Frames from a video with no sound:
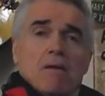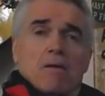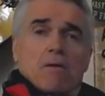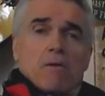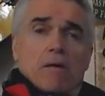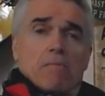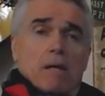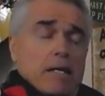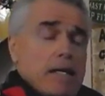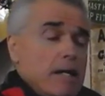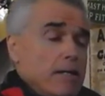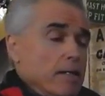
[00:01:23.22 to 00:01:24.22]
according to my
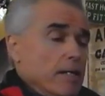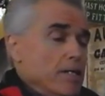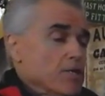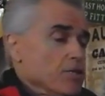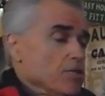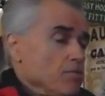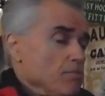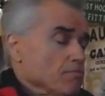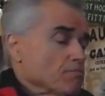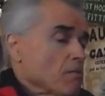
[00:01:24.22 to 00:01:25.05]
calculations,